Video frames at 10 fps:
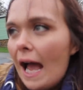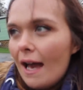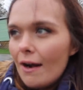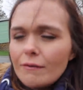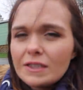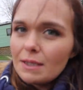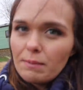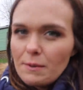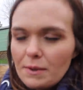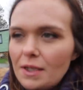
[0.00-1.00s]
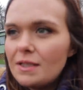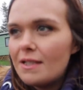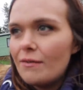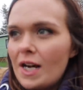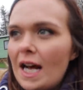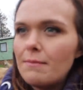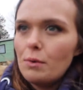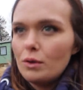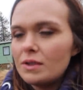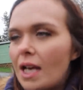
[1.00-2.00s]
and obviously played with loads of different
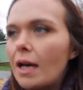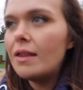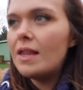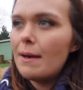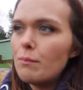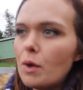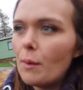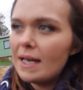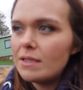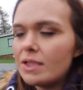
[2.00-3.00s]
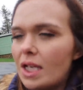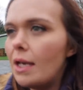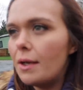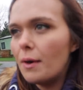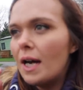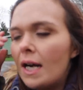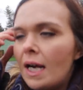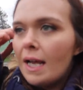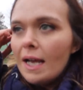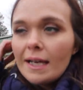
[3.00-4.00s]
animals. Then we went to
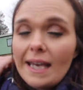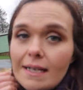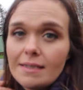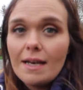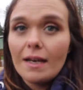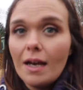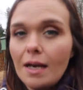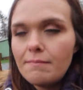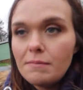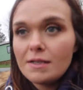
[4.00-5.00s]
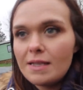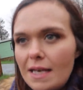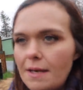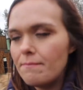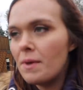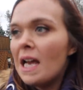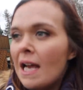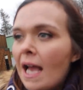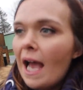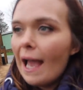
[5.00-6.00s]
Keswick Museum.
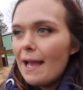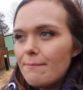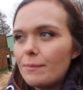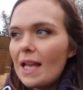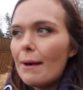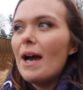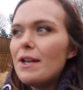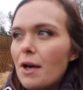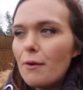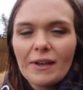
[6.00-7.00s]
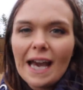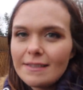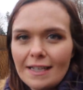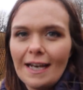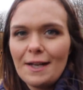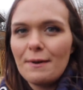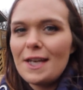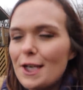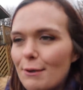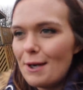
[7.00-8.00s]
Now I know Keswick
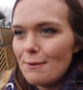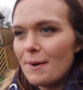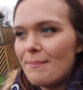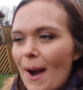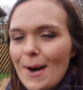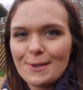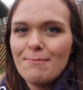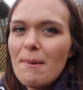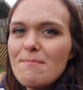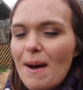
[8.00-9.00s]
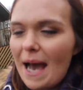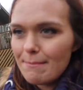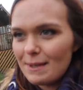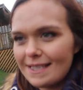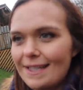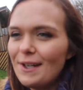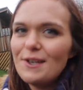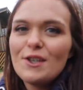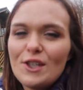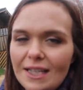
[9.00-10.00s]
anyway through Mark's mum, Pat, because I
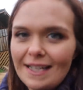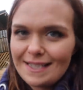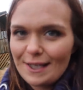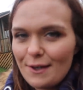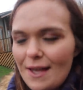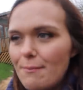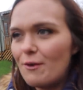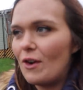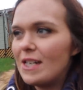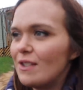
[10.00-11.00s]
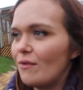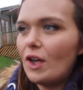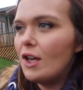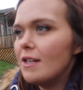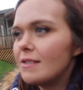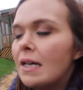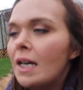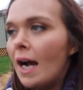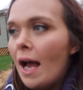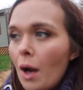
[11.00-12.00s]
know that she likes to go there with friends of hers.
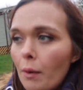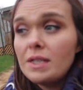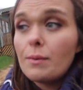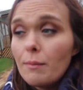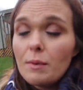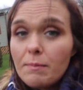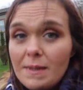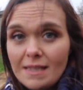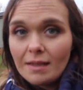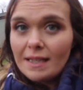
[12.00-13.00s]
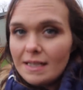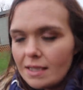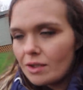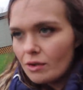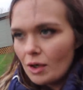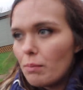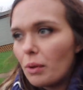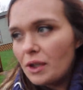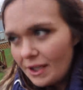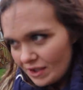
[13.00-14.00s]
Whereas when we've been to Lake District
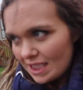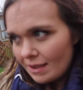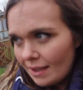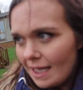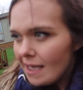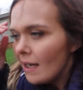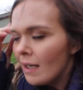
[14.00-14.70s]
previously,